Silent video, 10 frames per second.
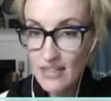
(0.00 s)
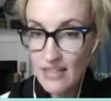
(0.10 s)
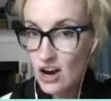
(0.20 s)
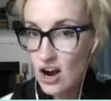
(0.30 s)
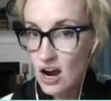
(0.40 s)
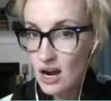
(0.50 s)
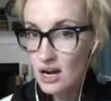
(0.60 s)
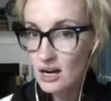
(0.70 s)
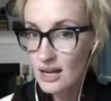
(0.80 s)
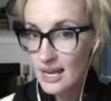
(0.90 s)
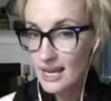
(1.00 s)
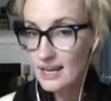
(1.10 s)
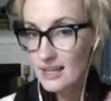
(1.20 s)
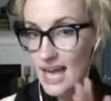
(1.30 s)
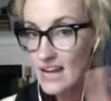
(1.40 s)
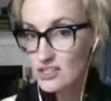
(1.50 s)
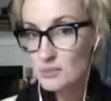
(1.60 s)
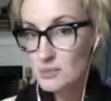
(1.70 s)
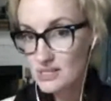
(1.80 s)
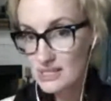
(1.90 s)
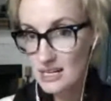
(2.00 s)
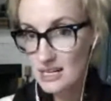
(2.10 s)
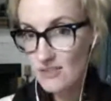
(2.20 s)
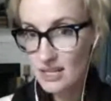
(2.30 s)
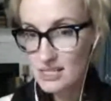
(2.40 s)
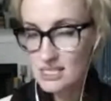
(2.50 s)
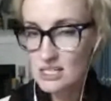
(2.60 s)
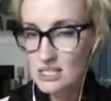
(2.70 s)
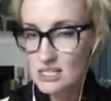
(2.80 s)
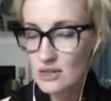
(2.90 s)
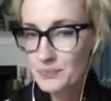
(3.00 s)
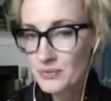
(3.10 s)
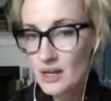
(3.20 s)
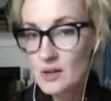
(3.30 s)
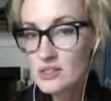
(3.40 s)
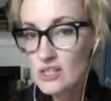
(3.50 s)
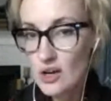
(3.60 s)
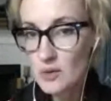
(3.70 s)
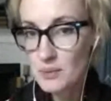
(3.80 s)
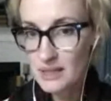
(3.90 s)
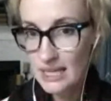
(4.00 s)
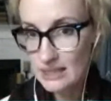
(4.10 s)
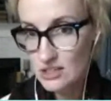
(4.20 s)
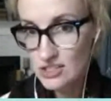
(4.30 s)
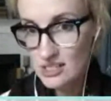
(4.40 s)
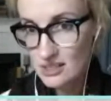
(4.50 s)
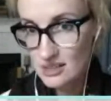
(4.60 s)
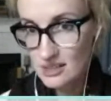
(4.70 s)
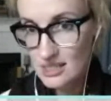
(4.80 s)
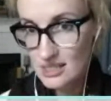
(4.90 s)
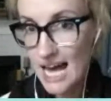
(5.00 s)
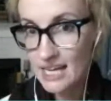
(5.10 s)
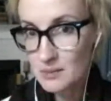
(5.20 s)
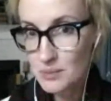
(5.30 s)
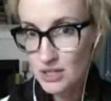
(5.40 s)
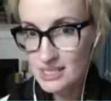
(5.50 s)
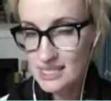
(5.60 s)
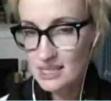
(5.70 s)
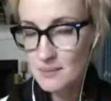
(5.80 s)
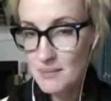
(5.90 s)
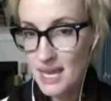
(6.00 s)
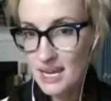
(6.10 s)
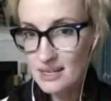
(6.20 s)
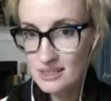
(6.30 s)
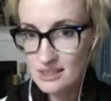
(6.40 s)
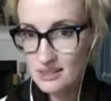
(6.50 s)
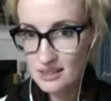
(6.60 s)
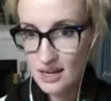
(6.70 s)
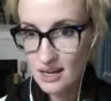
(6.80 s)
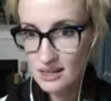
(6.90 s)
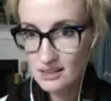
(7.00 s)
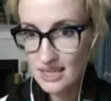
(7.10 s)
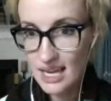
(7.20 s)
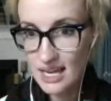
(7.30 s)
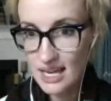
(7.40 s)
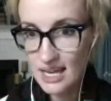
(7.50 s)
and there are extra books and novellas too. So, but like, there's 9 books in the main canon.